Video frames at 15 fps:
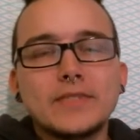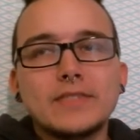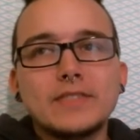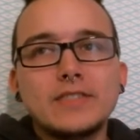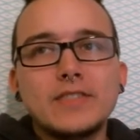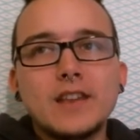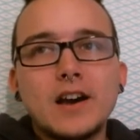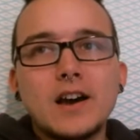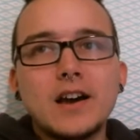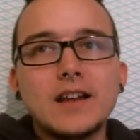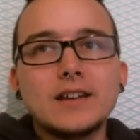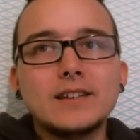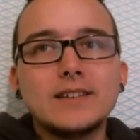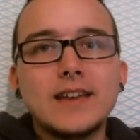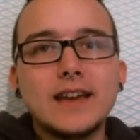
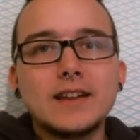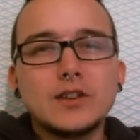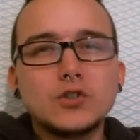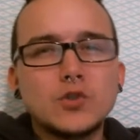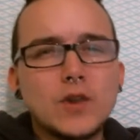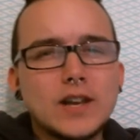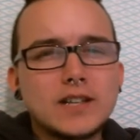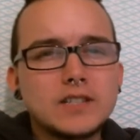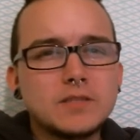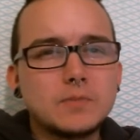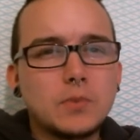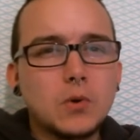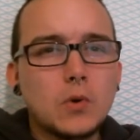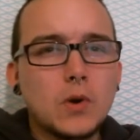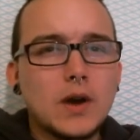not yet a trans
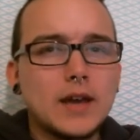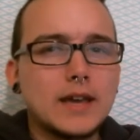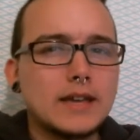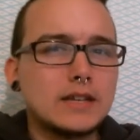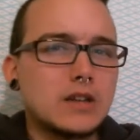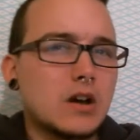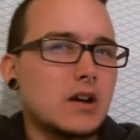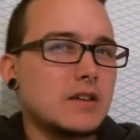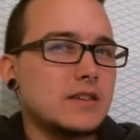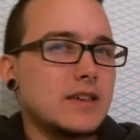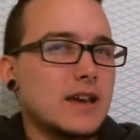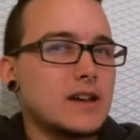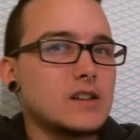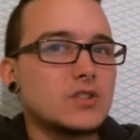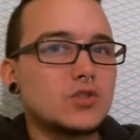boy, not
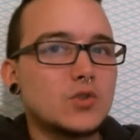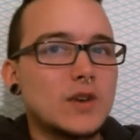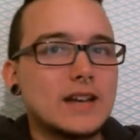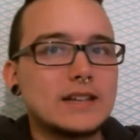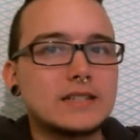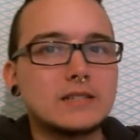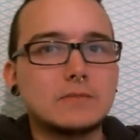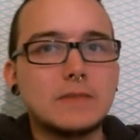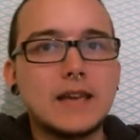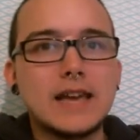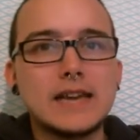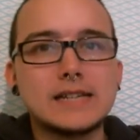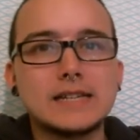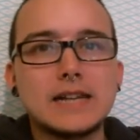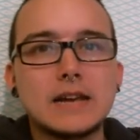yet a trans
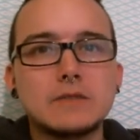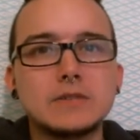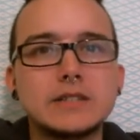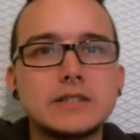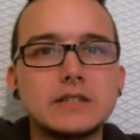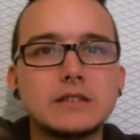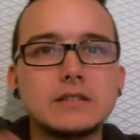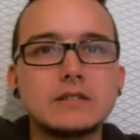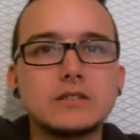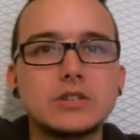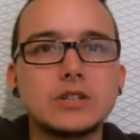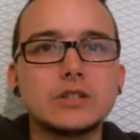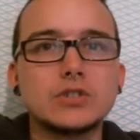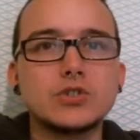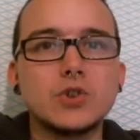man, and I was still
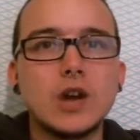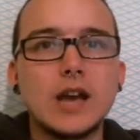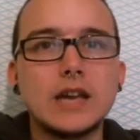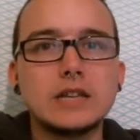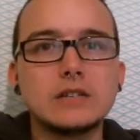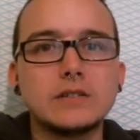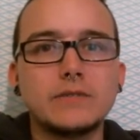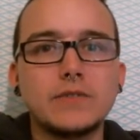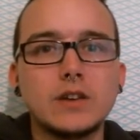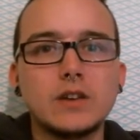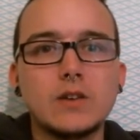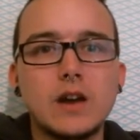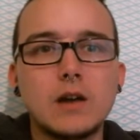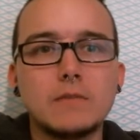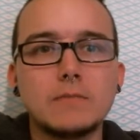just trying to
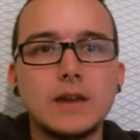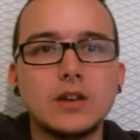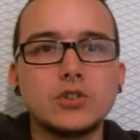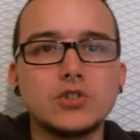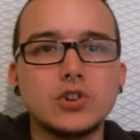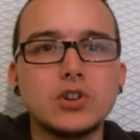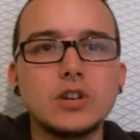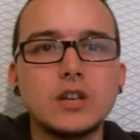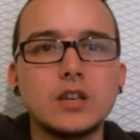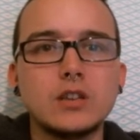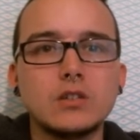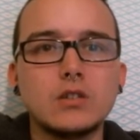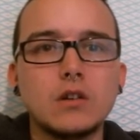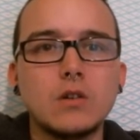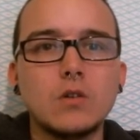figure out my
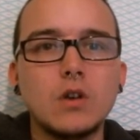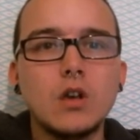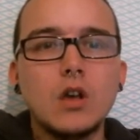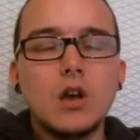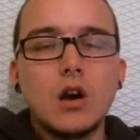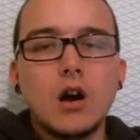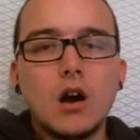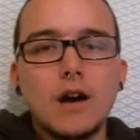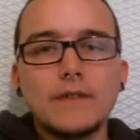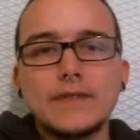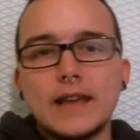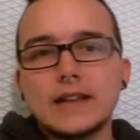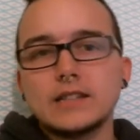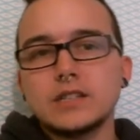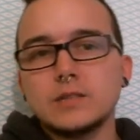journey, on
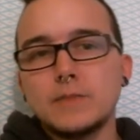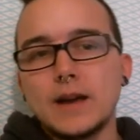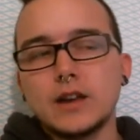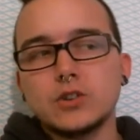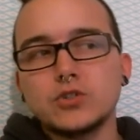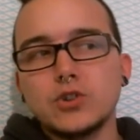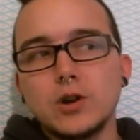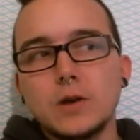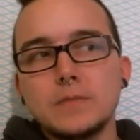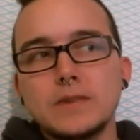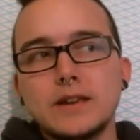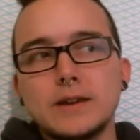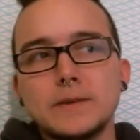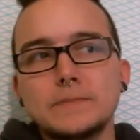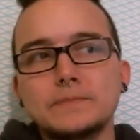that spectrum.
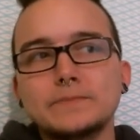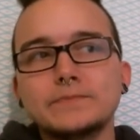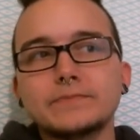And